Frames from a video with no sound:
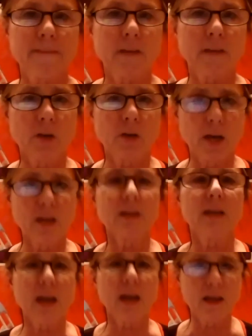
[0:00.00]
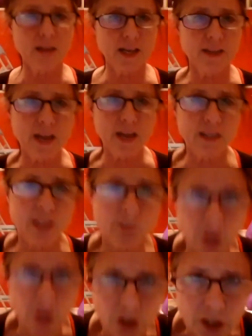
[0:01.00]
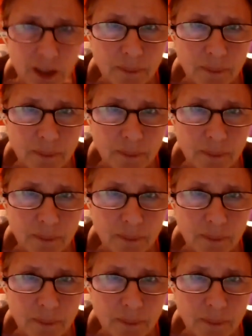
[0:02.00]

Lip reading: Okay, yeah, like that, Deborah, good.